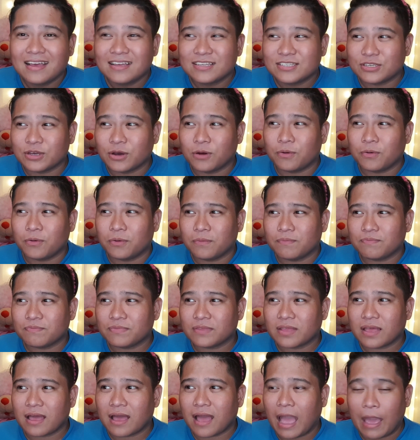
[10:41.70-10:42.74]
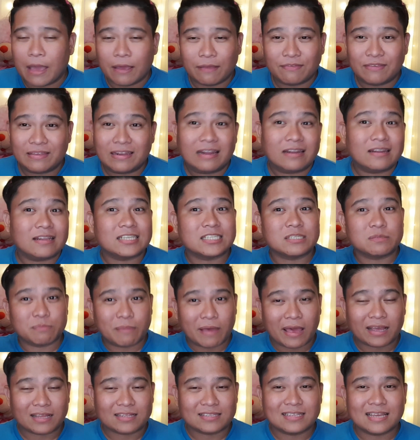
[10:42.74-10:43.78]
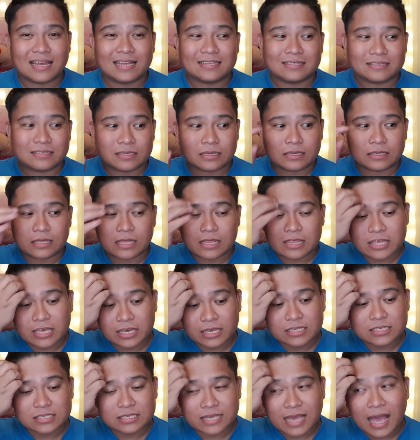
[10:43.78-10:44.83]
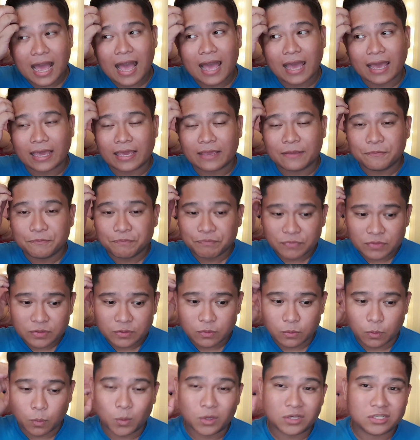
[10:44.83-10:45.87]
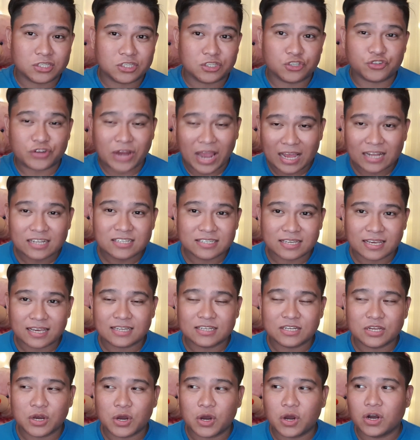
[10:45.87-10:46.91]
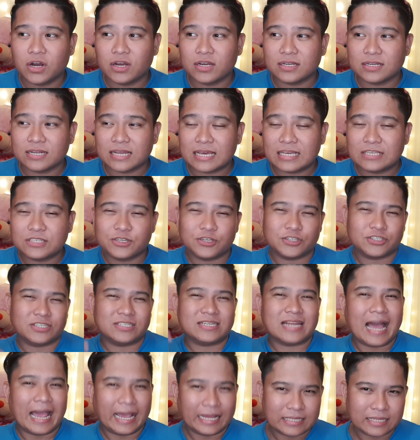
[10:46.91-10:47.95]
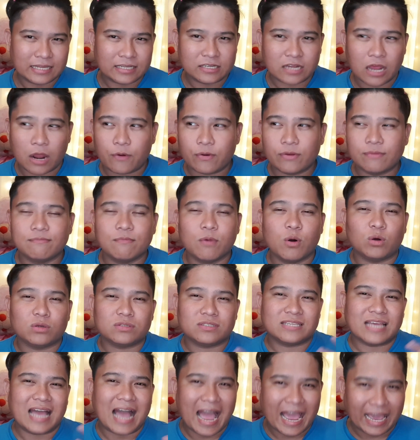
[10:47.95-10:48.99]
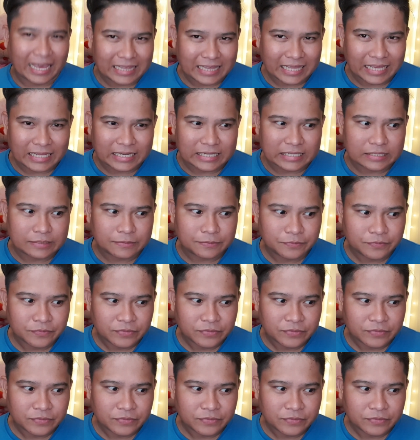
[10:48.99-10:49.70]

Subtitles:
So I did not expect that this guy was stranded on a certain island, a remote island.